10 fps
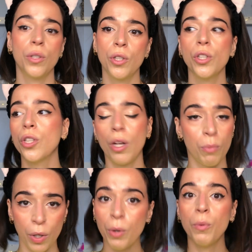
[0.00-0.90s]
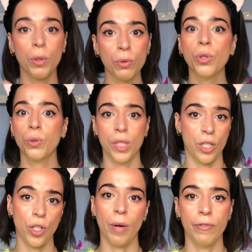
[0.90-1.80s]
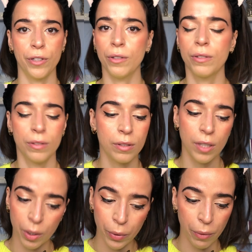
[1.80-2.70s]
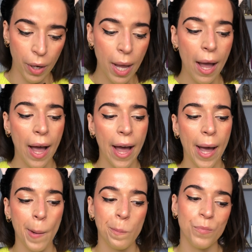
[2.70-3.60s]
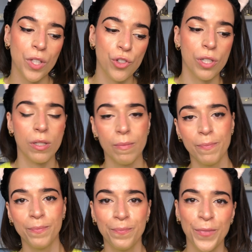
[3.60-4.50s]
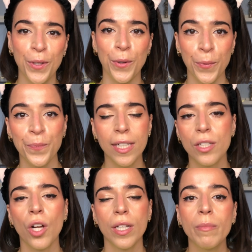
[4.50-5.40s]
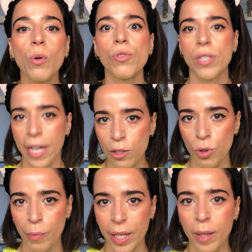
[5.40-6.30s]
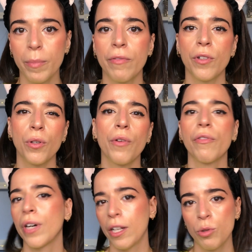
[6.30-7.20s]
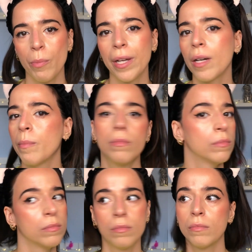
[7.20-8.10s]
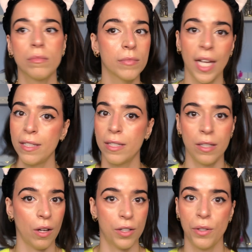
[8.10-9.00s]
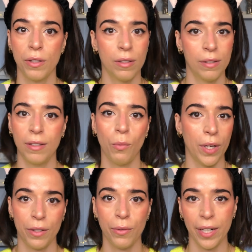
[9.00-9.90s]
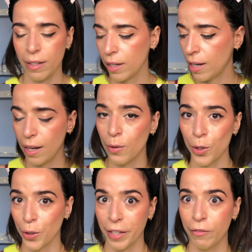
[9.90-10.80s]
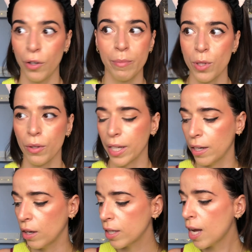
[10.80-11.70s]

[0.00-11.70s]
it will do the job for you. It will. It's just, you know, it's not the most natural makeup. If you're going for natural makeup, that's not the one you're looking for. Absolutely not.